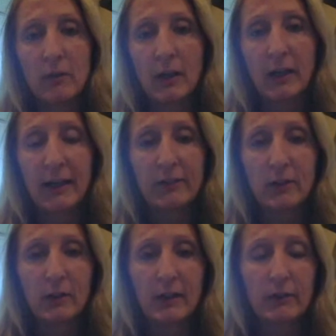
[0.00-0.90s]
as
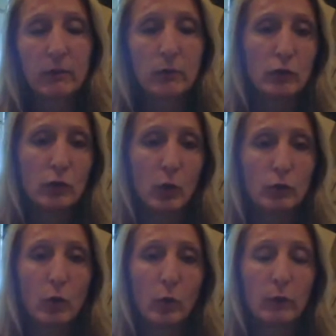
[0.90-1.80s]

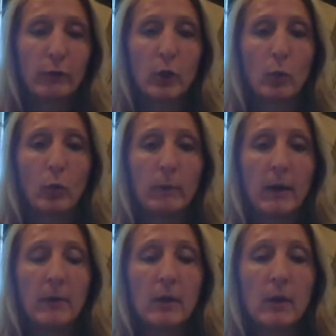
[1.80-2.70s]
total for your warm-up.